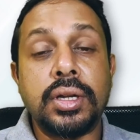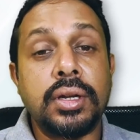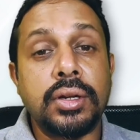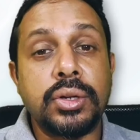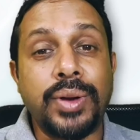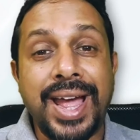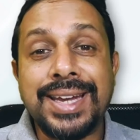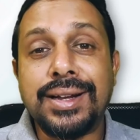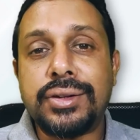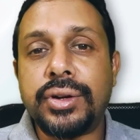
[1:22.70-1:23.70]
to
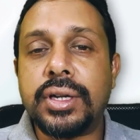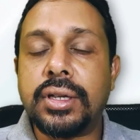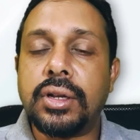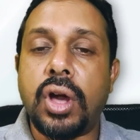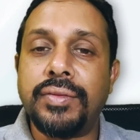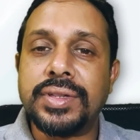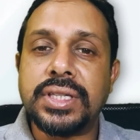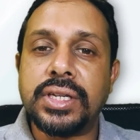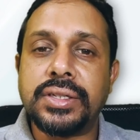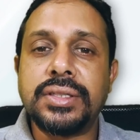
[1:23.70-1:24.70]
handle critical
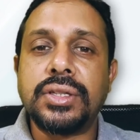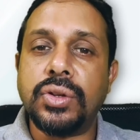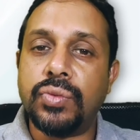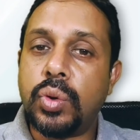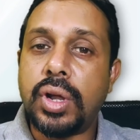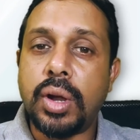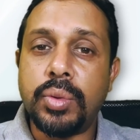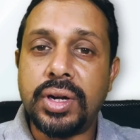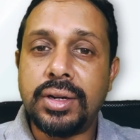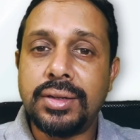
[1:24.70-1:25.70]
conversations in a VUCA
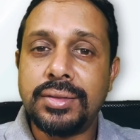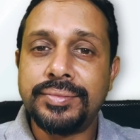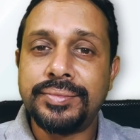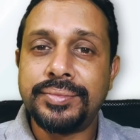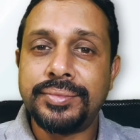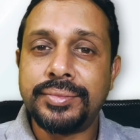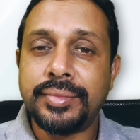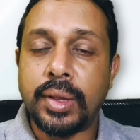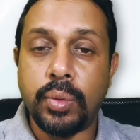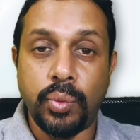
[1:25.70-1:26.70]
world?
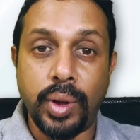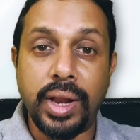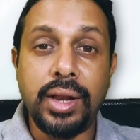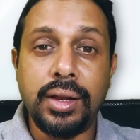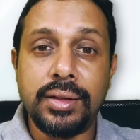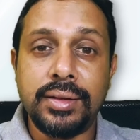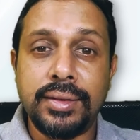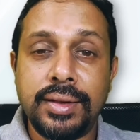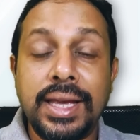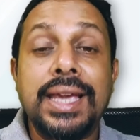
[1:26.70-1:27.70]
Well,
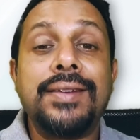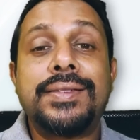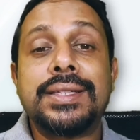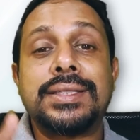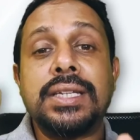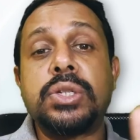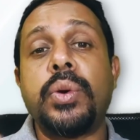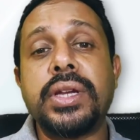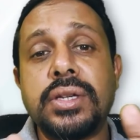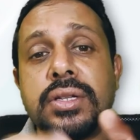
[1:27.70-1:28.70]
if the
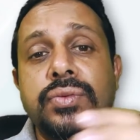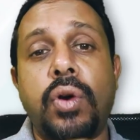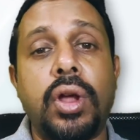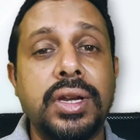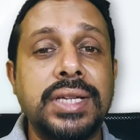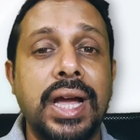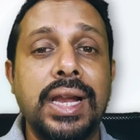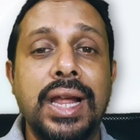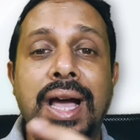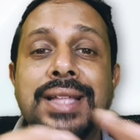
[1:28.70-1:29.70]
situation is volatile,
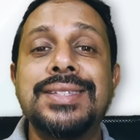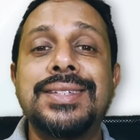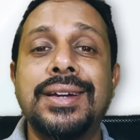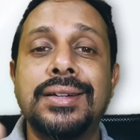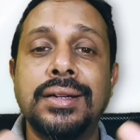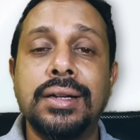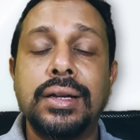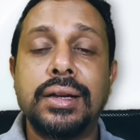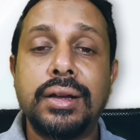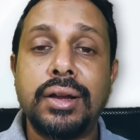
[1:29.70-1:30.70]
uncertain,
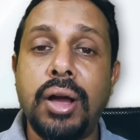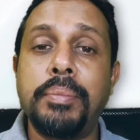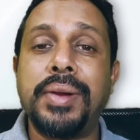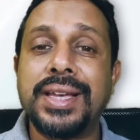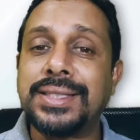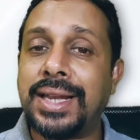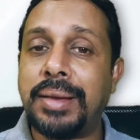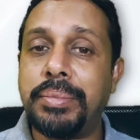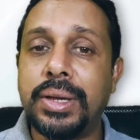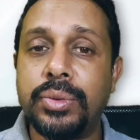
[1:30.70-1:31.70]
complex, and
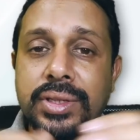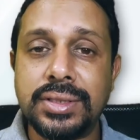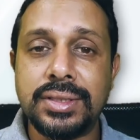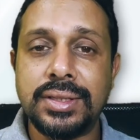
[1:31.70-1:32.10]
ambiguous,